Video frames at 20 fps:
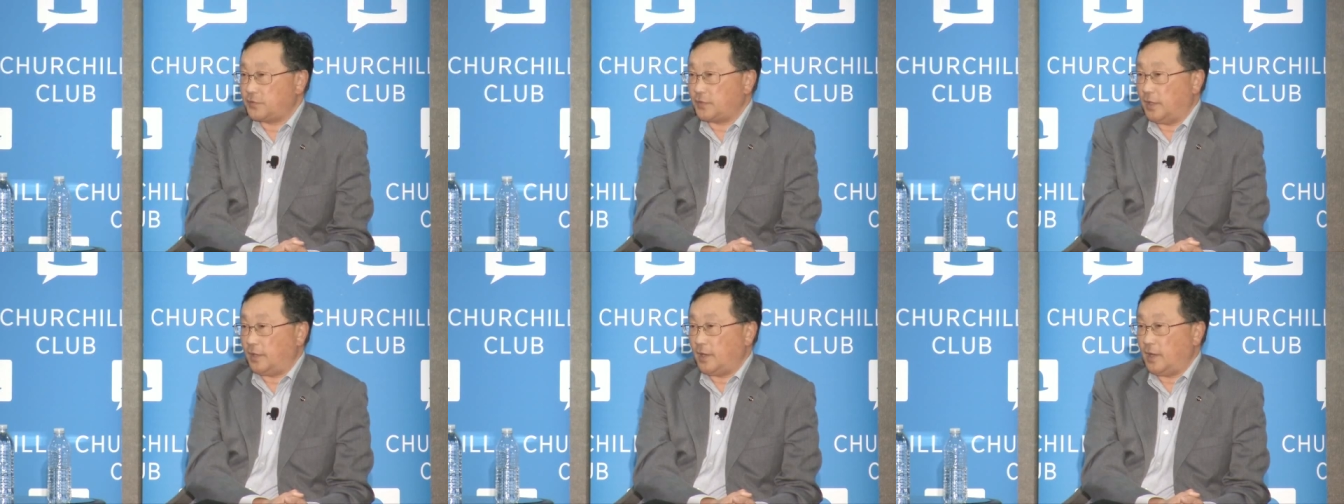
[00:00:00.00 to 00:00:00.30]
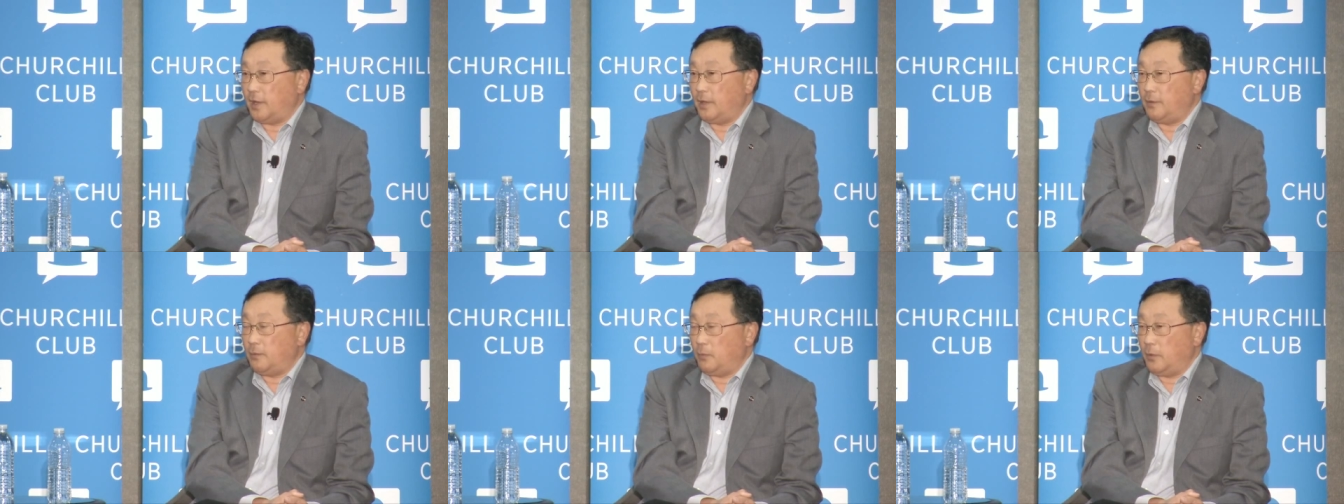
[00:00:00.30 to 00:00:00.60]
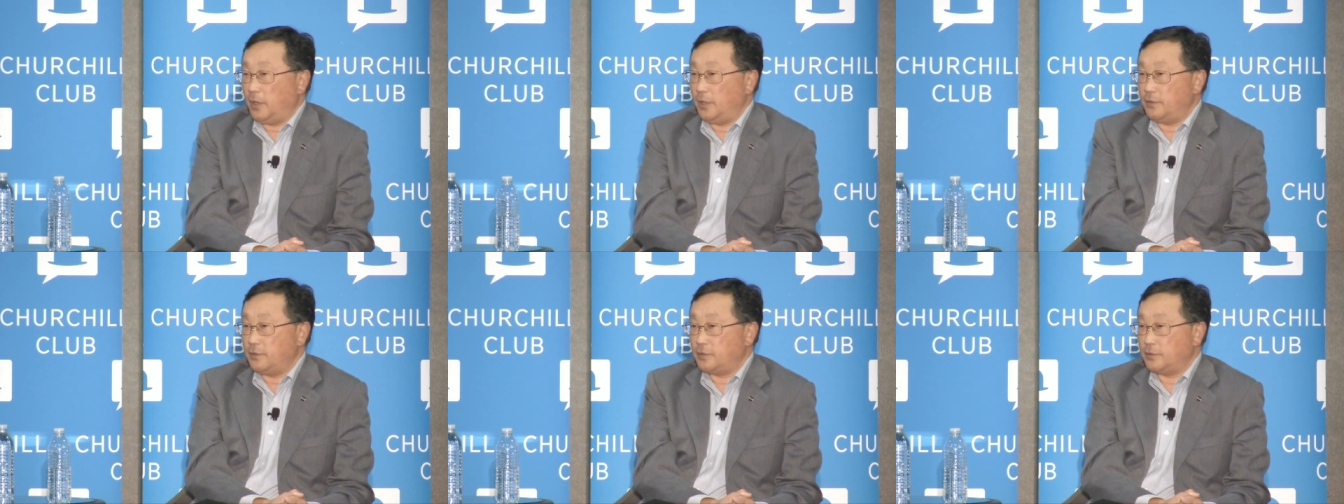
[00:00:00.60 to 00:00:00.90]
Then I
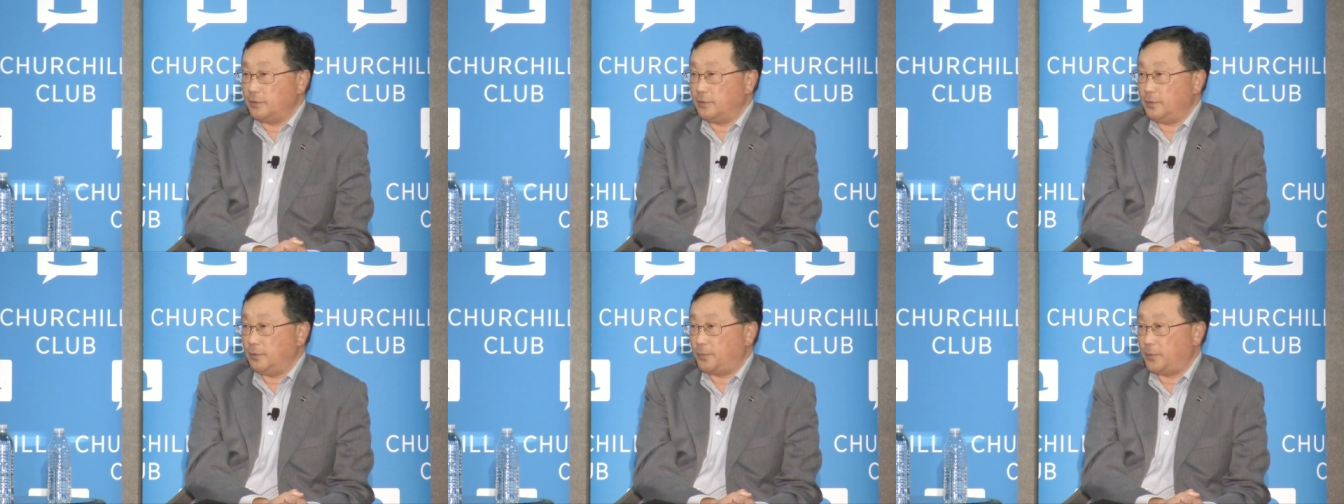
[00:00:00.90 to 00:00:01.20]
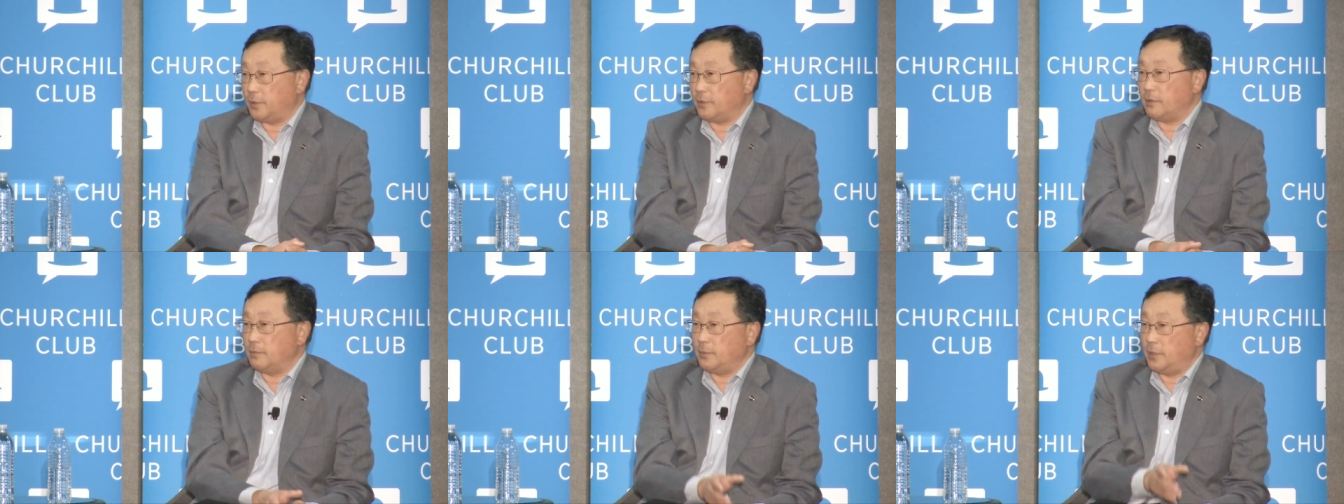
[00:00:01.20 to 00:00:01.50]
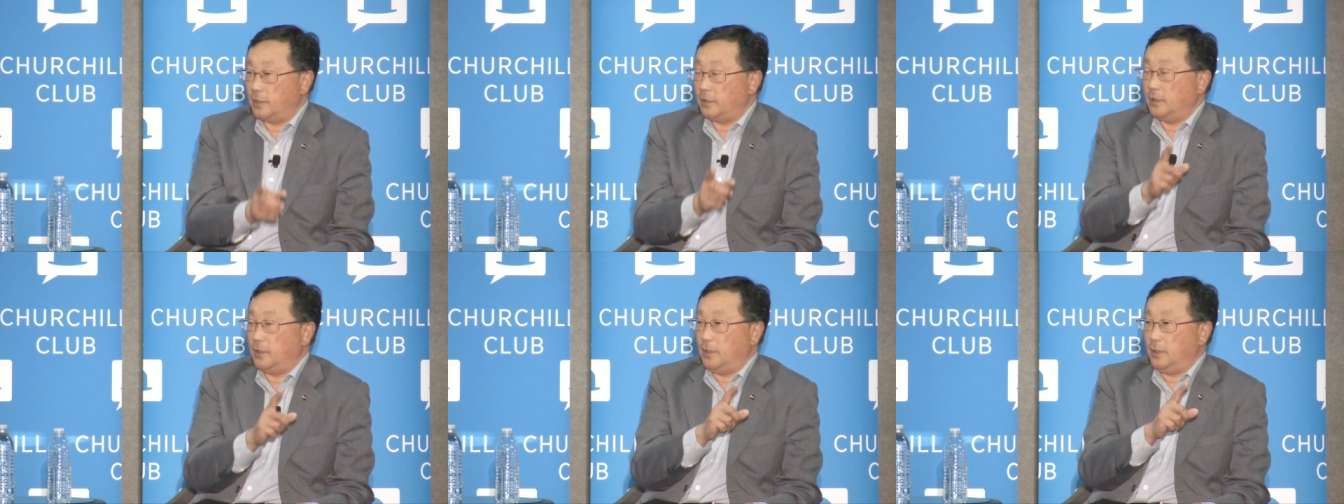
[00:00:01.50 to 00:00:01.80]
went to
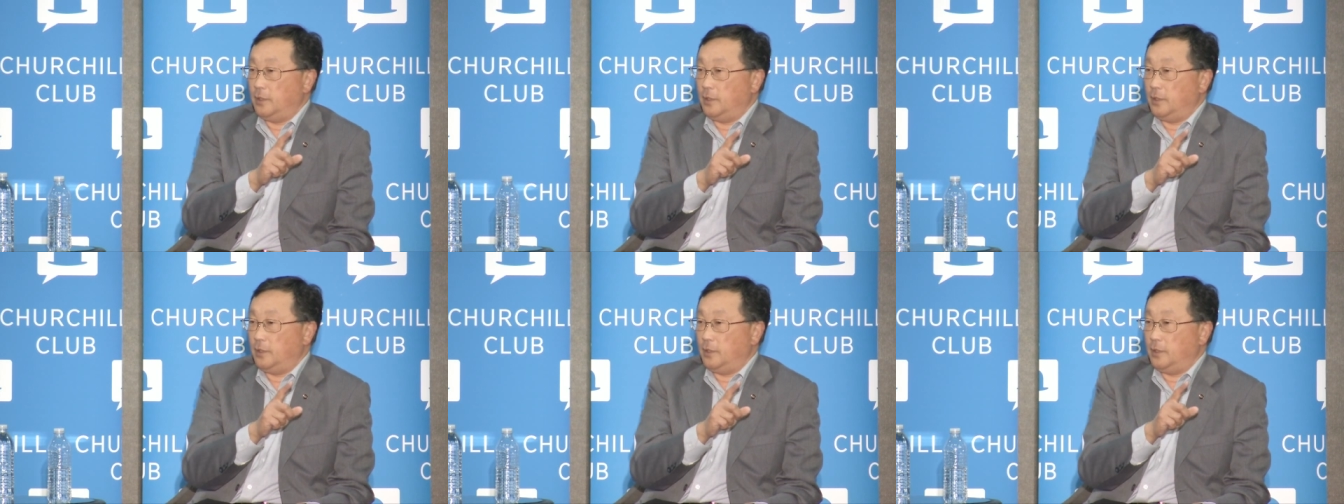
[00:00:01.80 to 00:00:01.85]
Pyramid